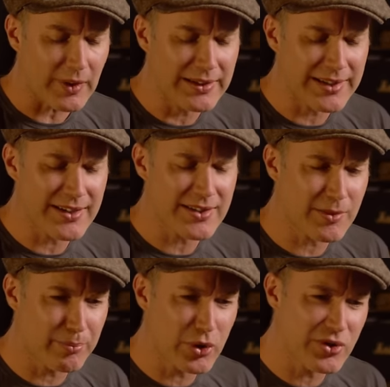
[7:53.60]
It tends
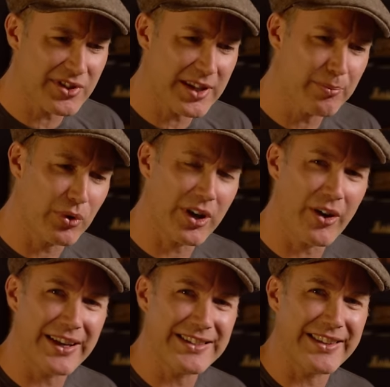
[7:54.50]
to boost the input
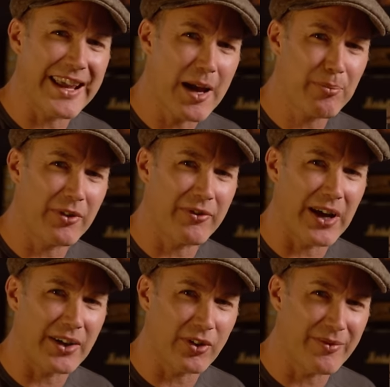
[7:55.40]
going into the
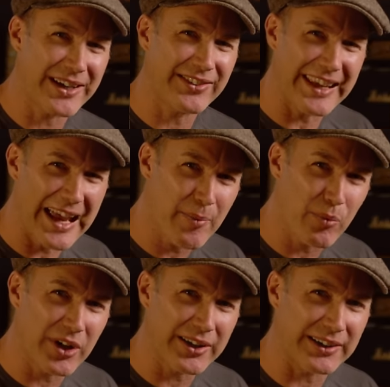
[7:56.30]
amplifier, so it makes the amp
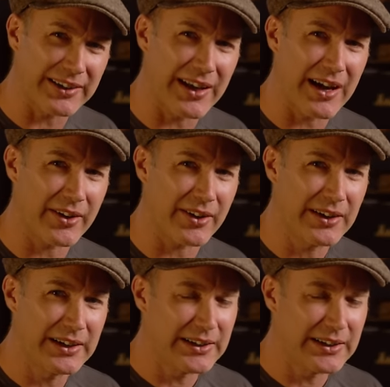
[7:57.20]
work a little harder.